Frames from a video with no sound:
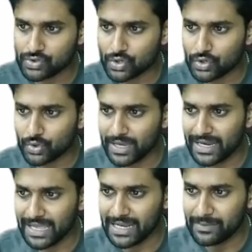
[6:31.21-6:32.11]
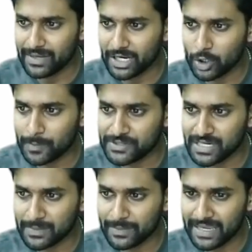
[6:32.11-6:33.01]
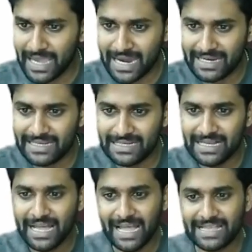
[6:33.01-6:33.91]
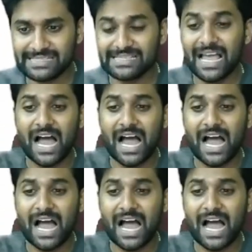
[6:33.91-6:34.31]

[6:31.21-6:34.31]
So you can eliminate option B and S.